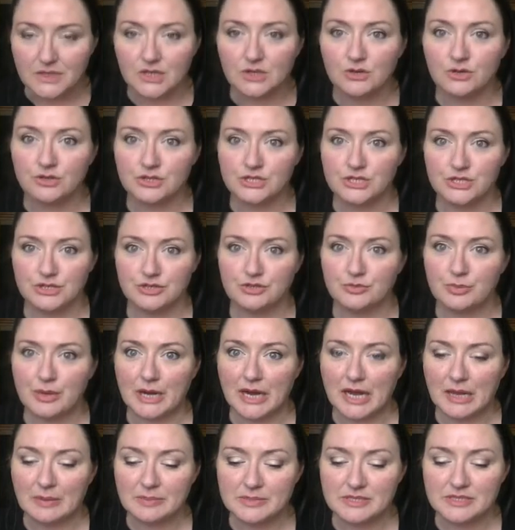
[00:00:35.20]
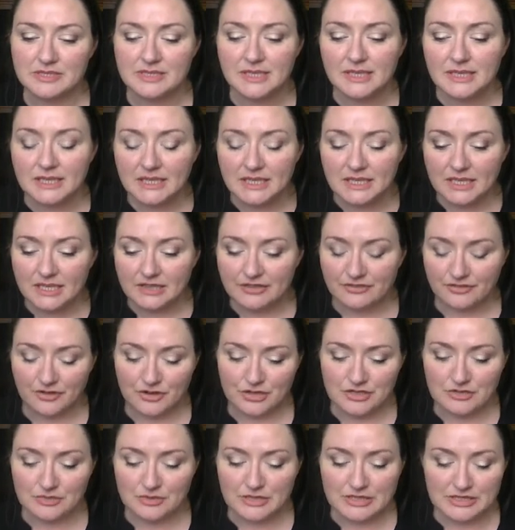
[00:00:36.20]
or two, perhaps. The
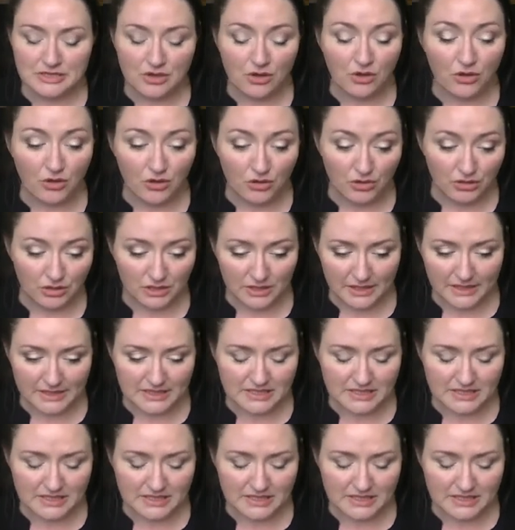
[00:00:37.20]
first one is a haul.